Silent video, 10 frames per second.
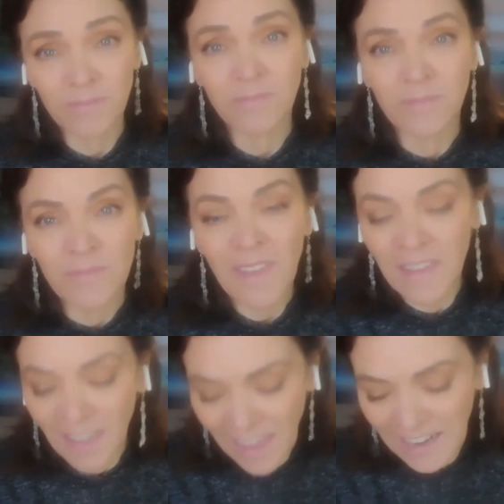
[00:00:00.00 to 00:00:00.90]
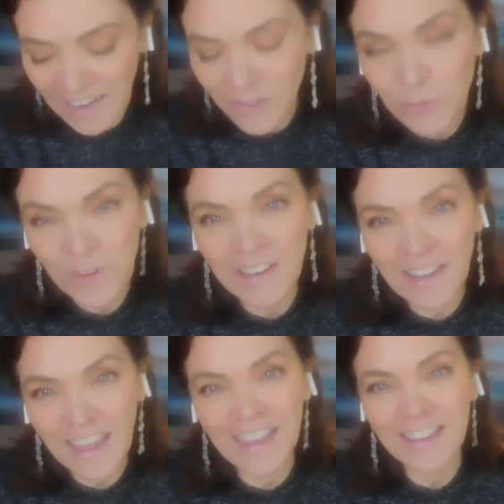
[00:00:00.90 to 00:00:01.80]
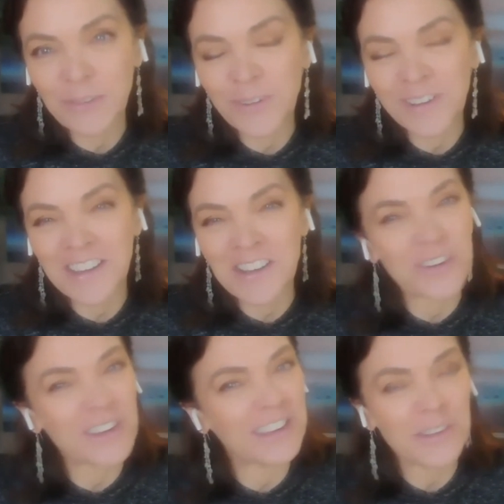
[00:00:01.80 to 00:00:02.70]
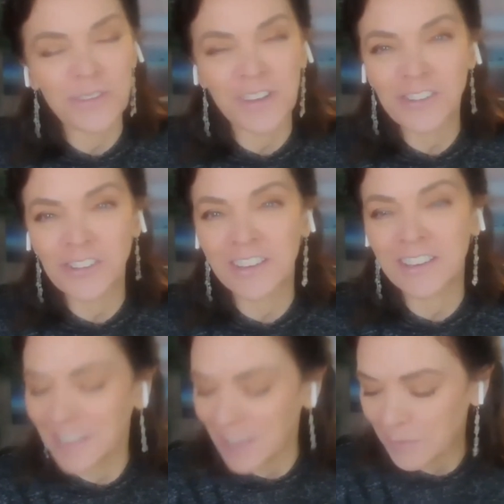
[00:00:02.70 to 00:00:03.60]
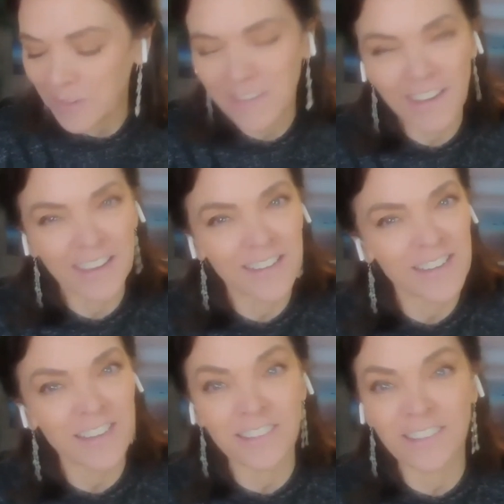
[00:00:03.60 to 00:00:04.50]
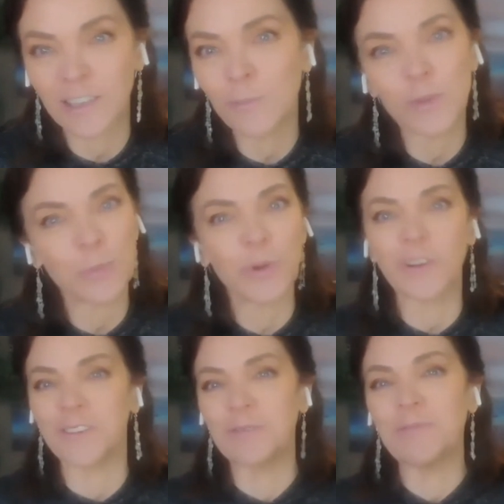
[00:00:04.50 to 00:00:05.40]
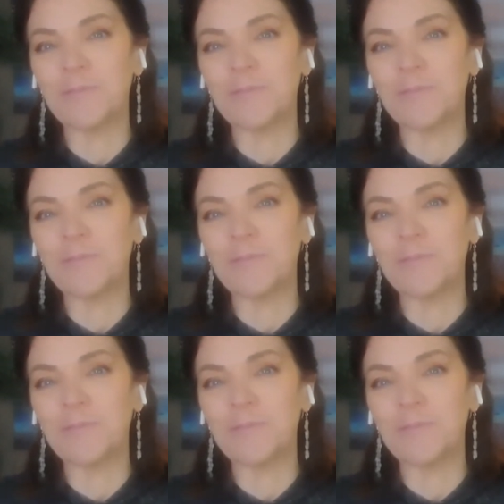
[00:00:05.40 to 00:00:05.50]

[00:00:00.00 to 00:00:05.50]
Yeah. and true. as we and as we know, innovation and game design is a team sport.